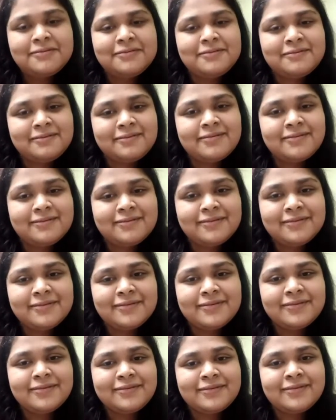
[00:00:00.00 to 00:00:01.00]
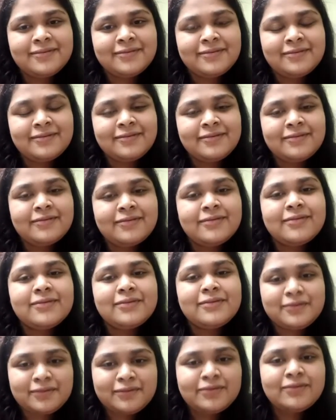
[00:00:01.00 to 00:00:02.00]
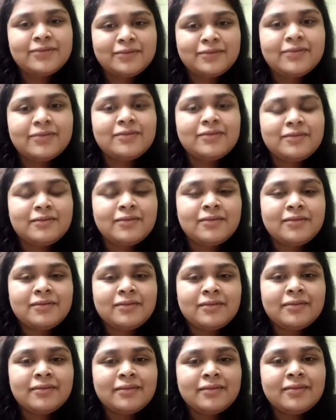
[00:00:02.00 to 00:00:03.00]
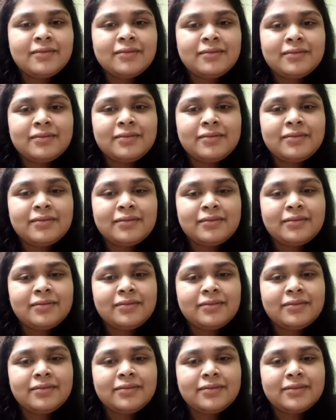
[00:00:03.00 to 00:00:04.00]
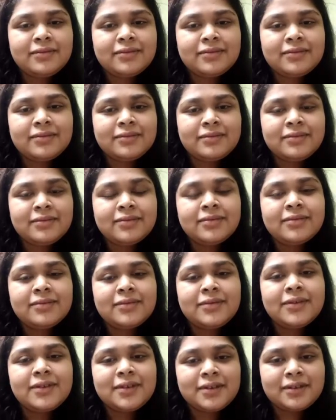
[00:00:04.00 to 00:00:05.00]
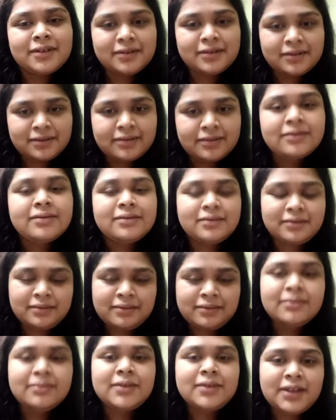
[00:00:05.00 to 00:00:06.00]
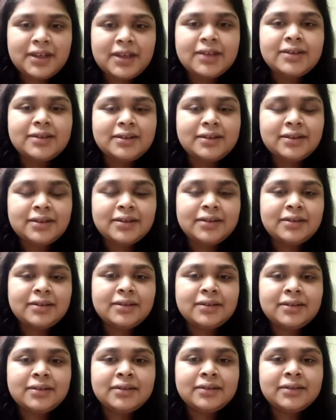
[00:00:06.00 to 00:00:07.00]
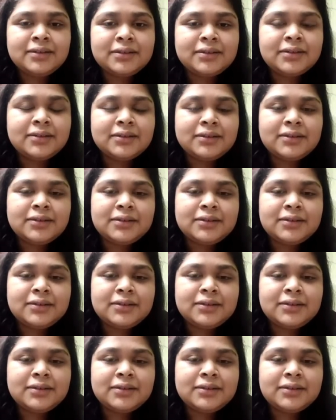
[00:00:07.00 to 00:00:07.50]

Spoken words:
The person shown says nothing.